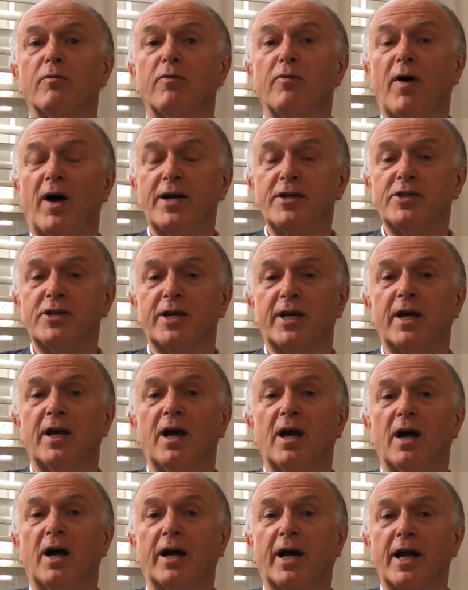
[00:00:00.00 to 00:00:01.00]

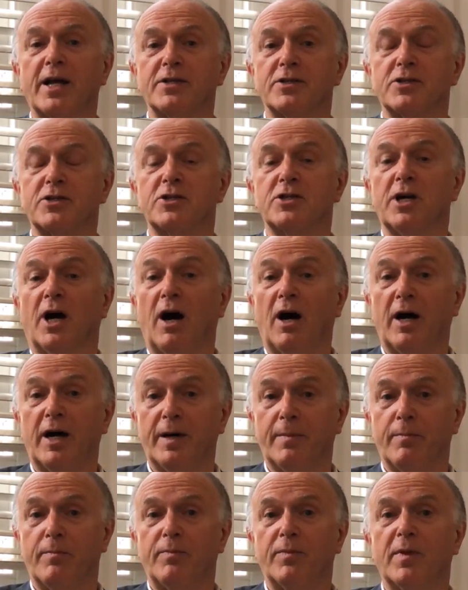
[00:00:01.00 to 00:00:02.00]
fighting against
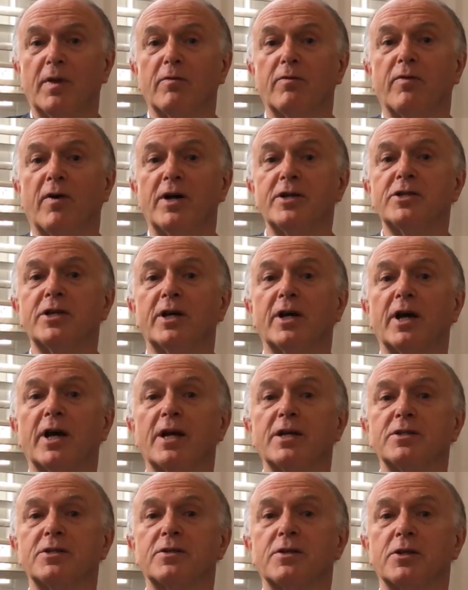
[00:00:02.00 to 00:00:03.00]
time, fighting
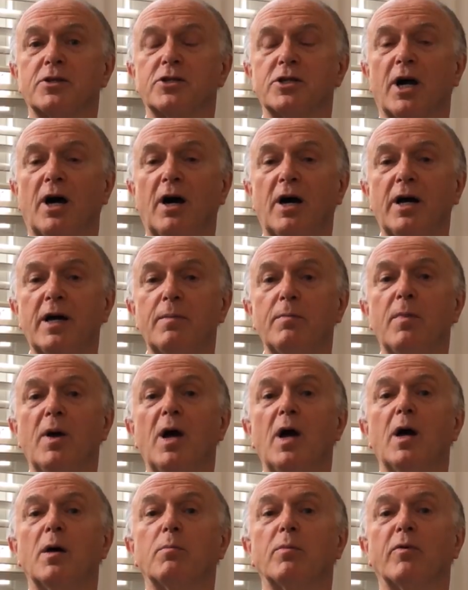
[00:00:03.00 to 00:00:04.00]
against the time
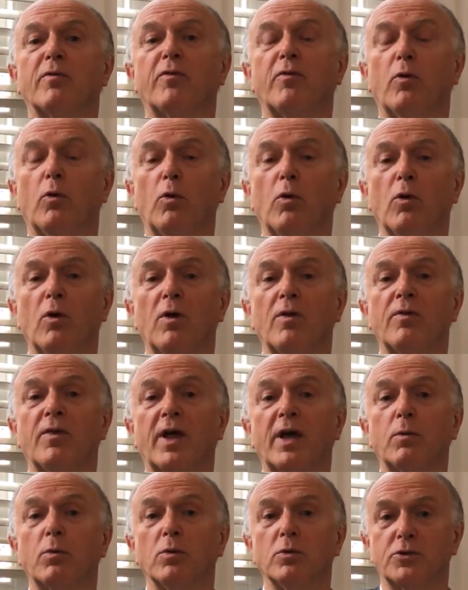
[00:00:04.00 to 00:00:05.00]
before
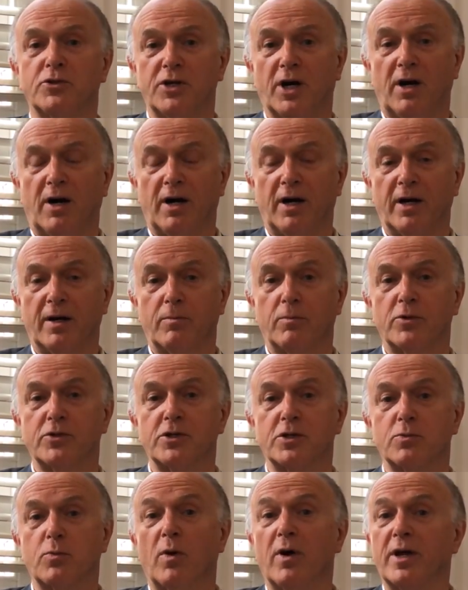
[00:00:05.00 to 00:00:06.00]
they will die,
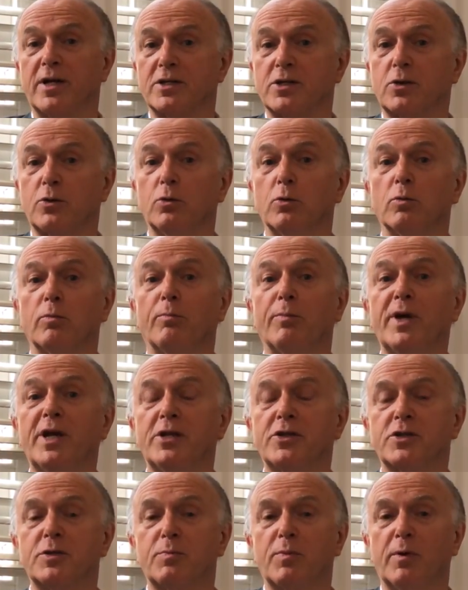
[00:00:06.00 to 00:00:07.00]
which is why it's called
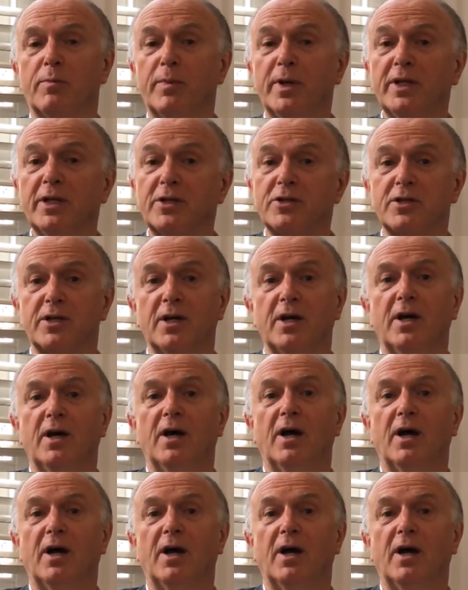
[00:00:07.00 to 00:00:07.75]
Beats Per Minute.